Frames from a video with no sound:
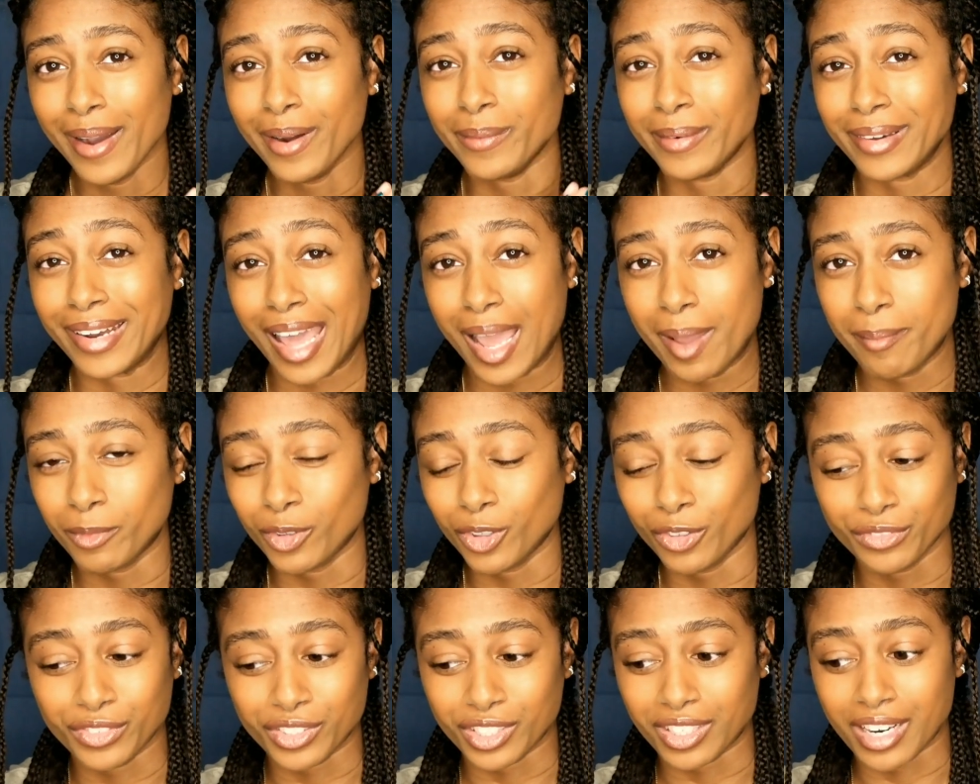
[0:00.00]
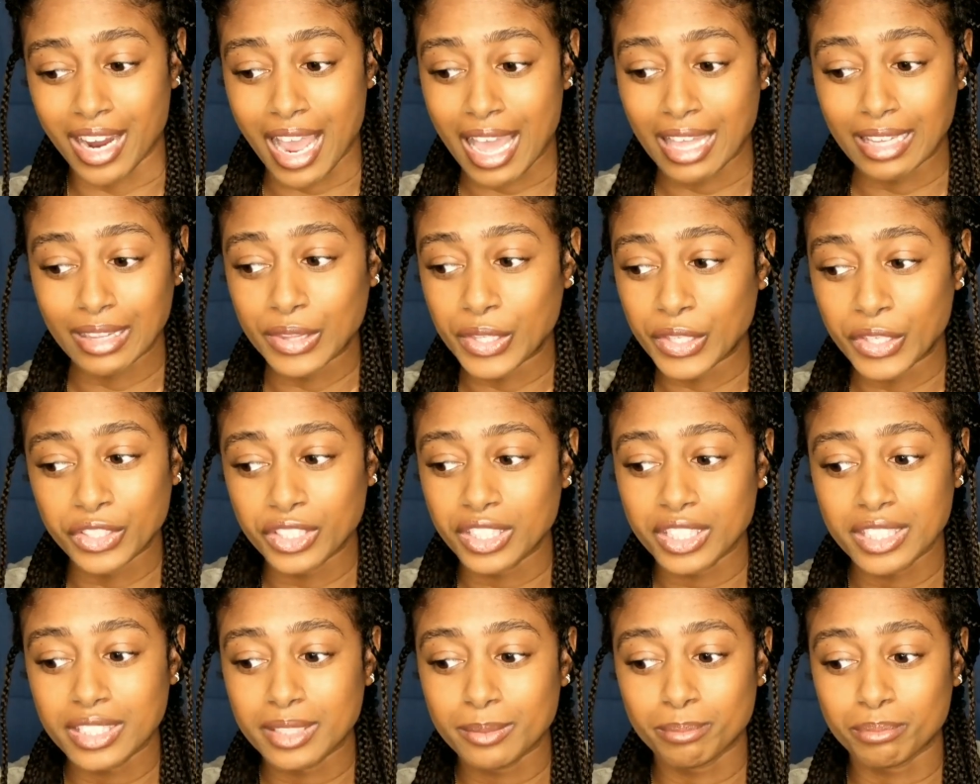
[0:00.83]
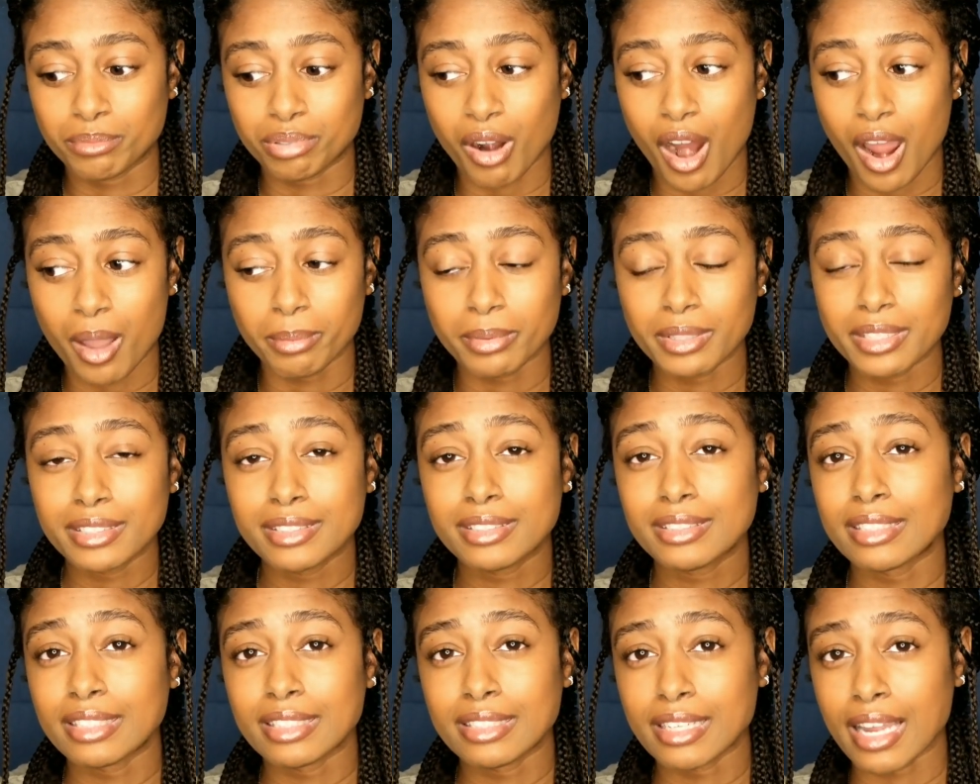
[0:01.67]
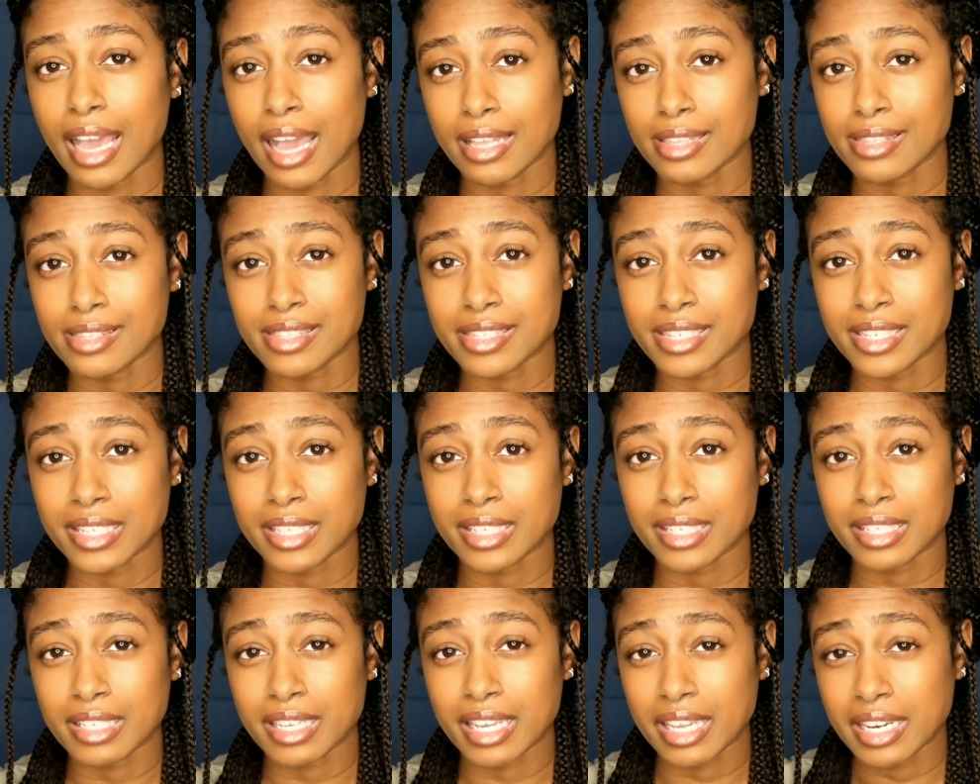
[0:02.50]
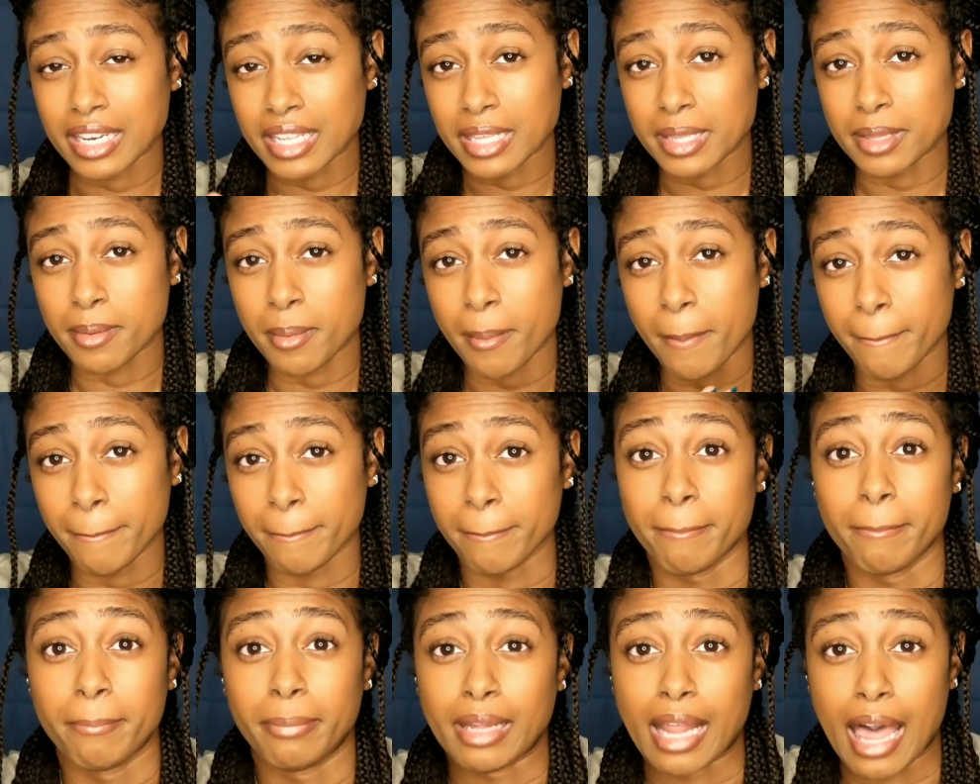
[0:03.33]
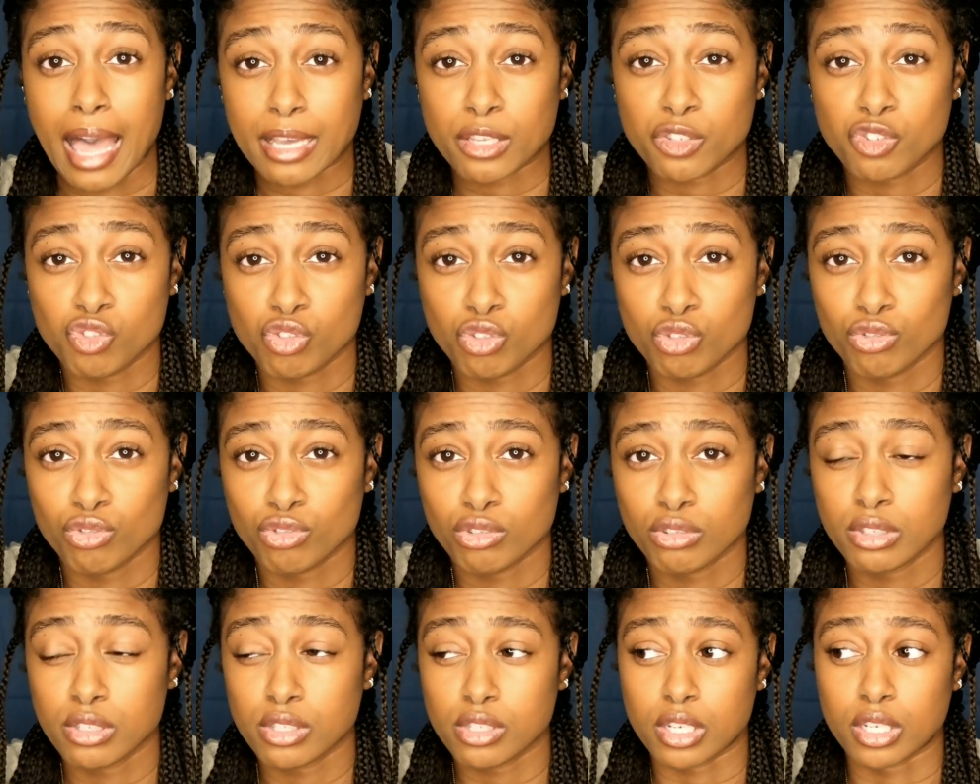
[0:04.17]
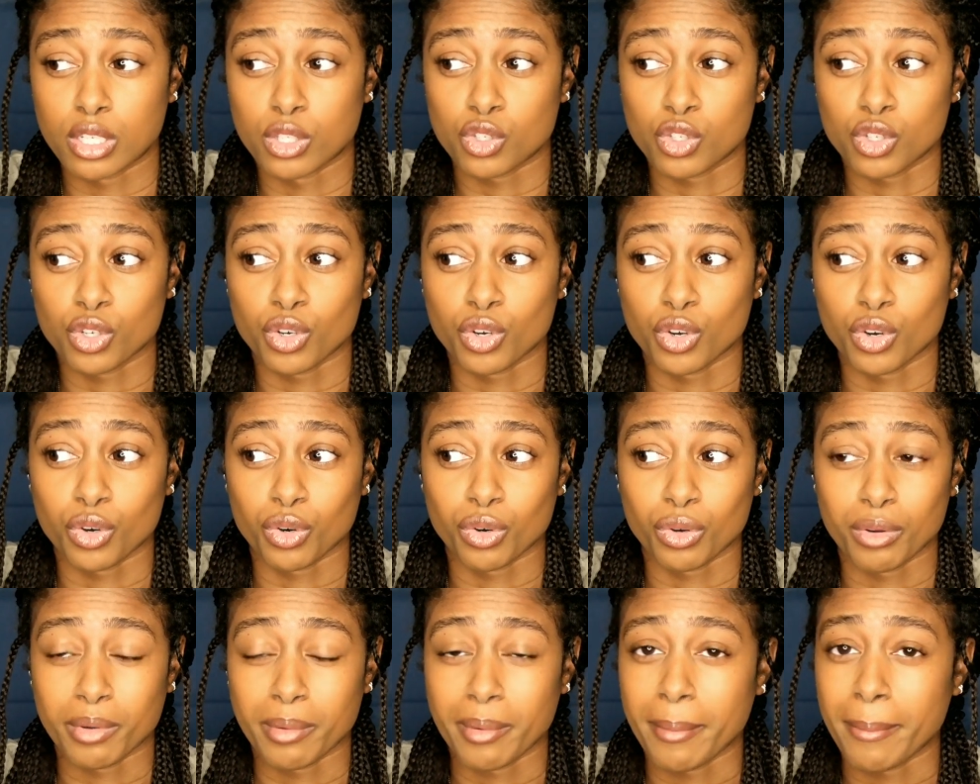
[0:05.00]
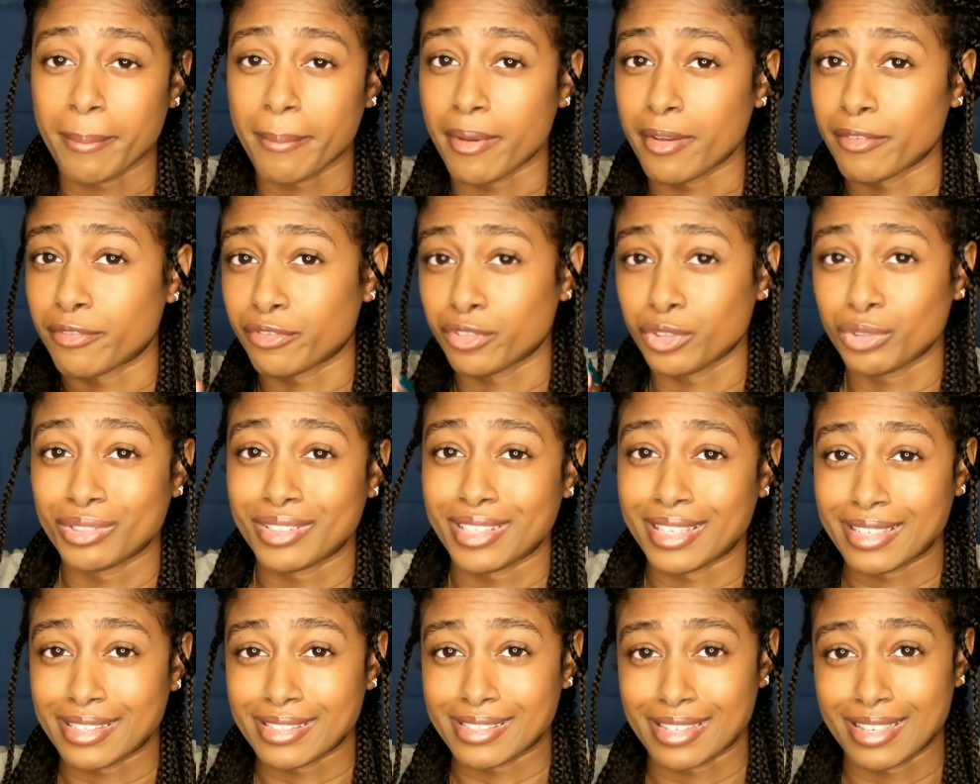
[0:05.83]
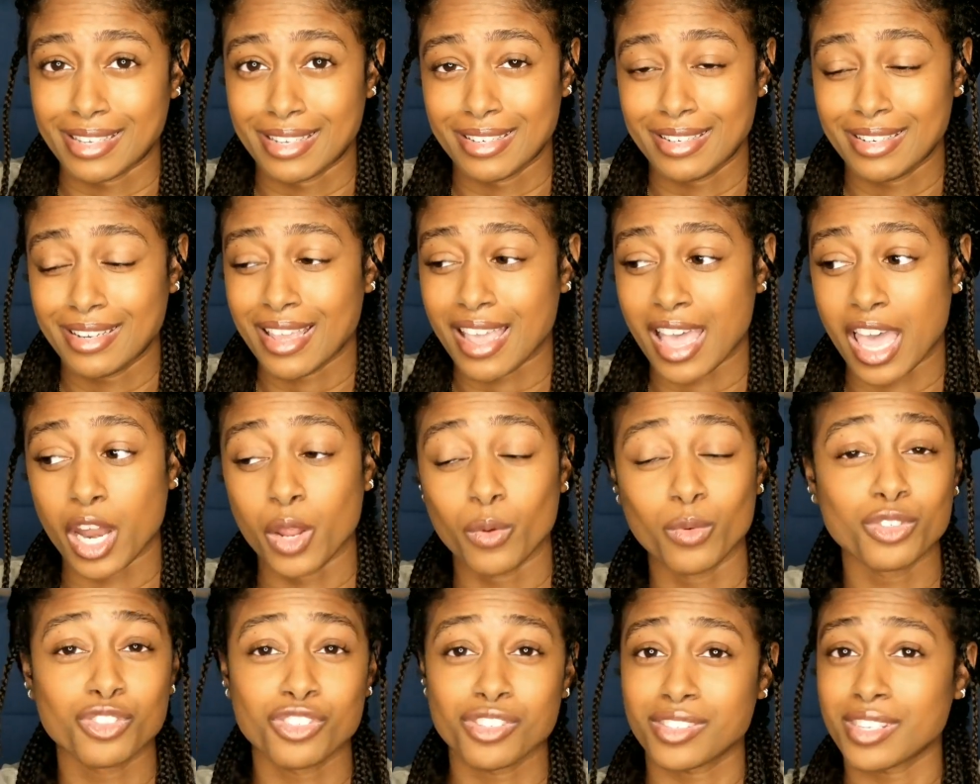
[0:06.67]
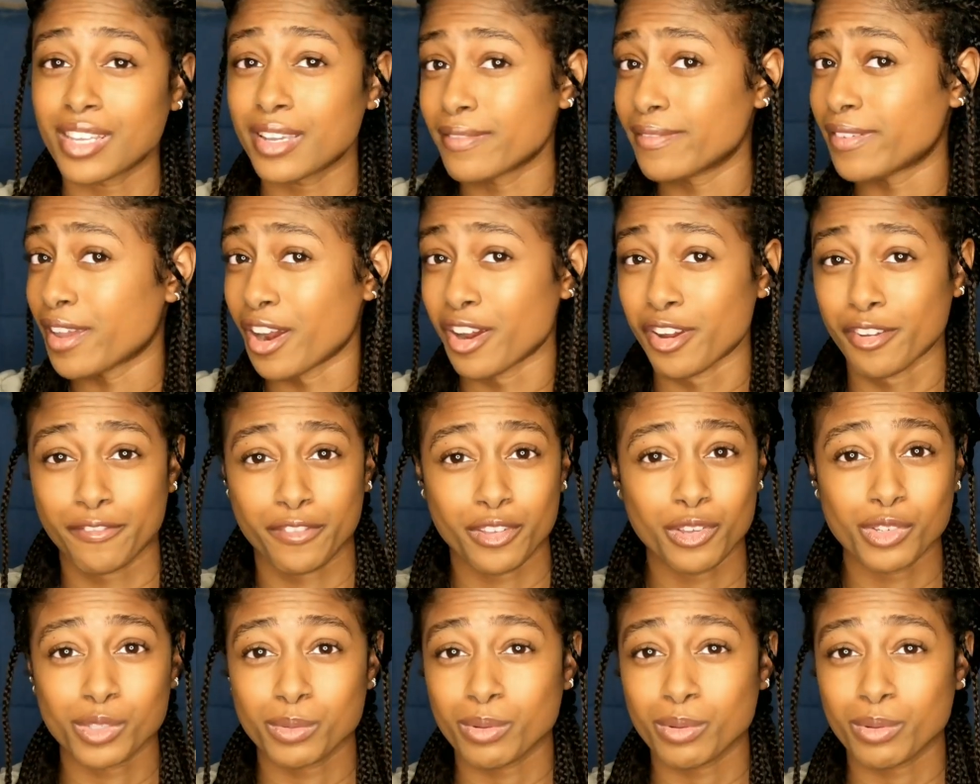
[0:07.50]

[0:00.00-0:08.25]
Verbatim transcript: when I moved here, I literally probably did not see any black students until a few days in, and it was just like very few.